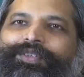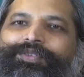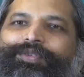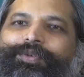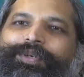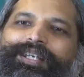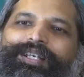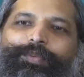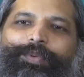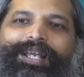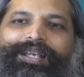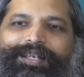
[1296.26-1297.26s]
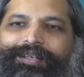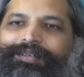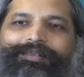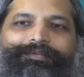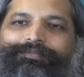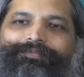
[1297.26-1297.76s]
So, in a way,
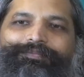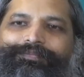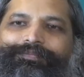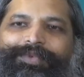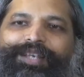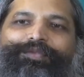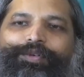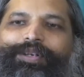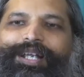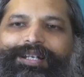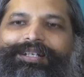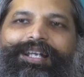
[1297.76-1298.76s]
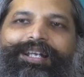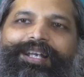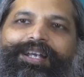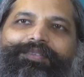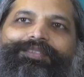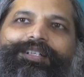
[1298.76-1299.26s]
if you can take
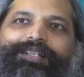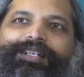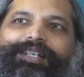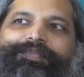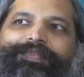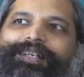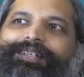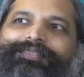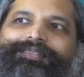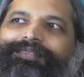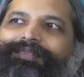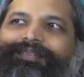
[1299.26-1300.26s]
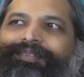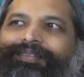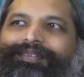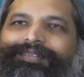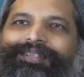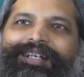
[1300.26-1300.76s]
care of the early phase,
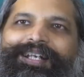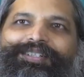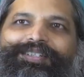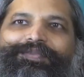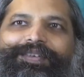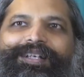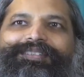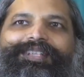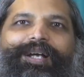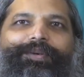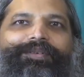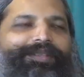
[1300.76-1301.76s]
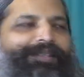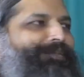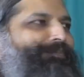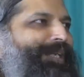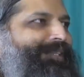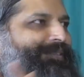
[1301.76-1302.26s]
the later phase,
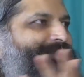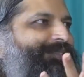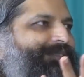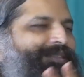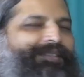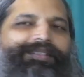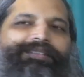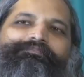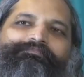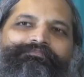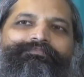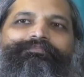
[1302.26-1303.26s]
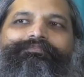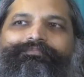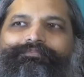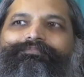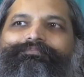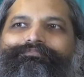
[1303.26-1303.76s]
however mixed,
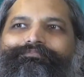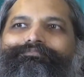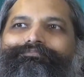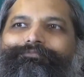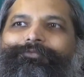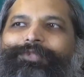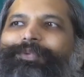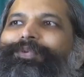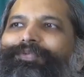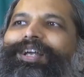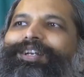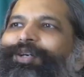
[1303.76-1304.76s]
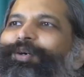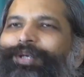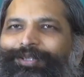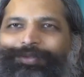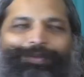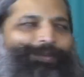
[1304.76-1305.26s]
we will find our
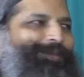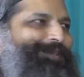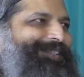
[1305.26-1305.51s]
way through.